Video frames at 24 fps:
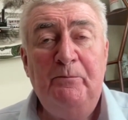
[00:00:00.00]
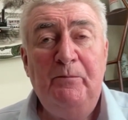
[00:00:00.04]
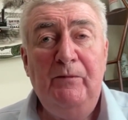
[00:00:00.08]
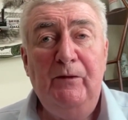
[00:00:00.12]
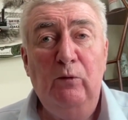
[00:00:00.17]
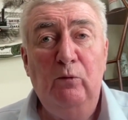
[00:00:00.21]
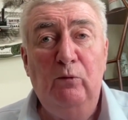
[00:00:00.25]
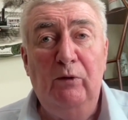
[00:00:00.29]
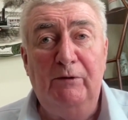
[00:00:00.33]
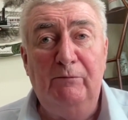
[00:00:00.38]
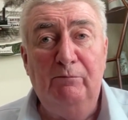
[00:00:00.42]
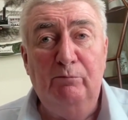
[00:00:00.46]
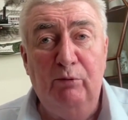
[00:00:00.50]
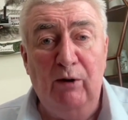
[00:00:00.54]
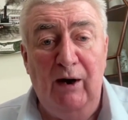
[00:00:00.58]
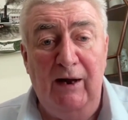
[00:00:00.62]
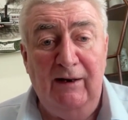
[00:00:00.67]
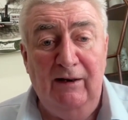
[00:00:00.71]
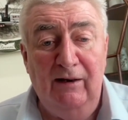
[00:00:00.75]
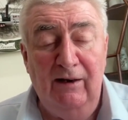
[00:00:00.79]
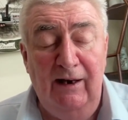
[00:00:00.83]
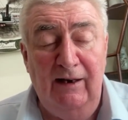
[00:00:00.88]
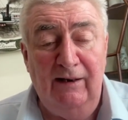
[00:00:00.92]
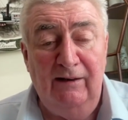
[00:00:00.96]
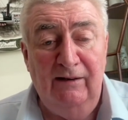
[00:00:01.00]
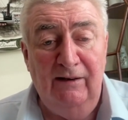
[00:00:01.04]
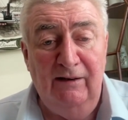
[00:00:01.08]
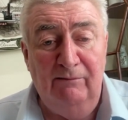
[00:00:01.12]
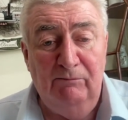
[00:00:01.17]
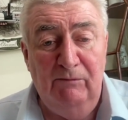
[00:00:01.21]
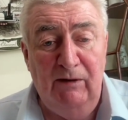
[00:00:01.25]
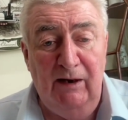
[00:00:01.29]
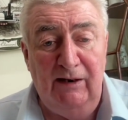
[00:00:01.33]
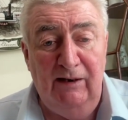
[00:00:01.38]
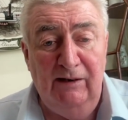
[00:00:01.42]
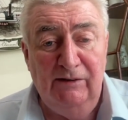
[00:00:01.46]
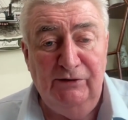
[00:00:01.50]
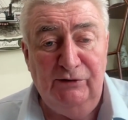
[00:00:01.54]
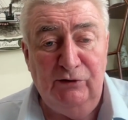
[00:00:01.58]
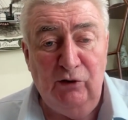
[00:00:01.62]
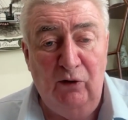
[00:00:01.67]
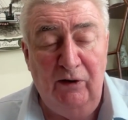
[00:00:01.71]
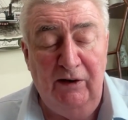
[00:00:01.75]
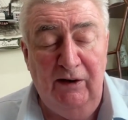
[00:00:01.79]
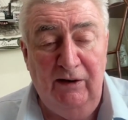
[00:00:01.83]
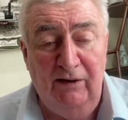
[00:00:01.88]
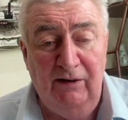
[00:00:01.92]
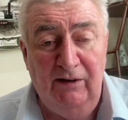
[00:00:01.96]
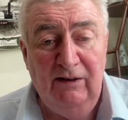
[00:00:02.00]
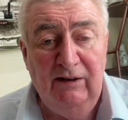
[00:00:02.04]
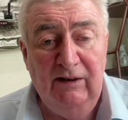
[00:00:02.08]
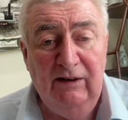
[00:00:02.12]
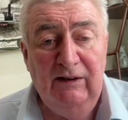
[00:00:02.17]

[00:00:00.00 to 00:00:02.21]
with Brian Layden, my historian